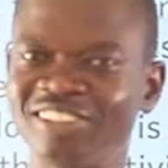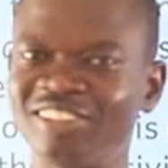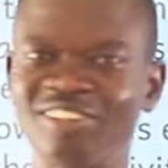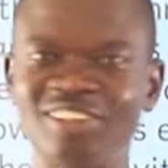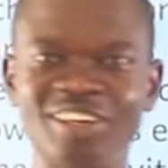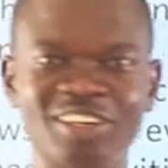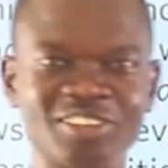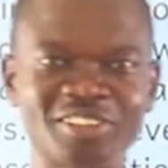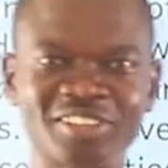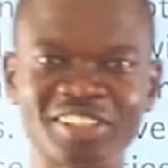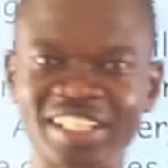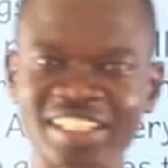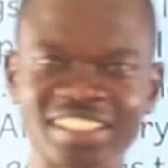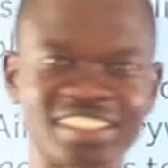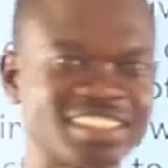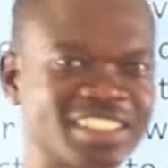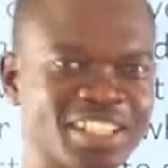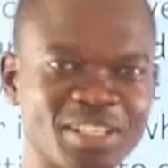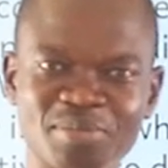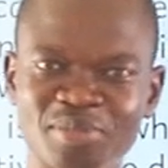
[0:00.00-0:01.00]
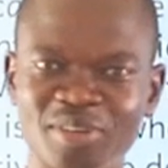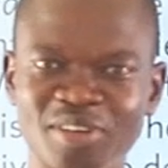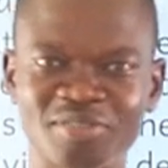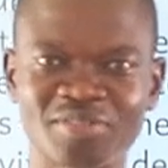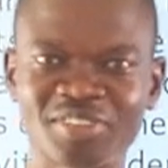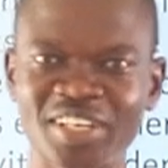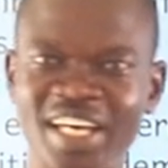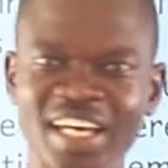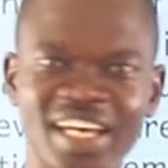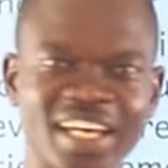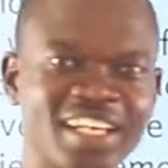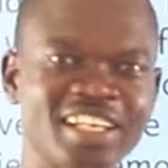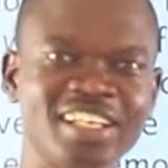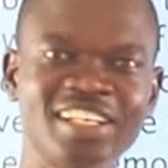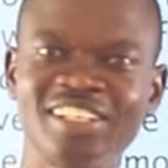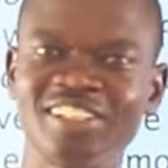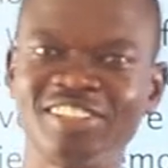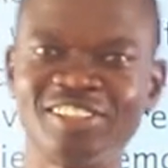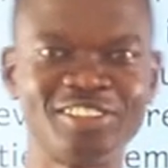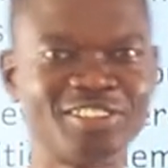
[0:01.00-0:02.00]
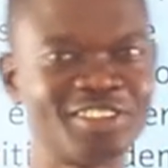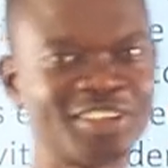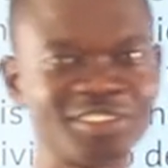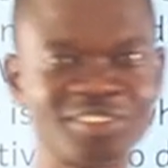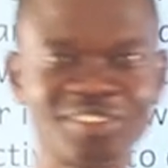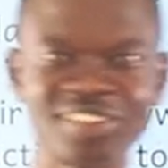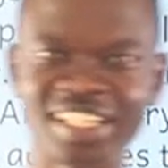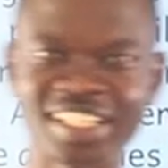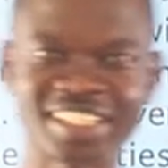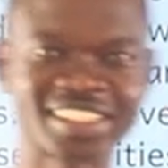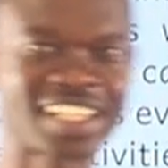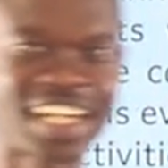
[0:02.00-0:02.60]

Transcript: you don't know the shape of air, you don't know the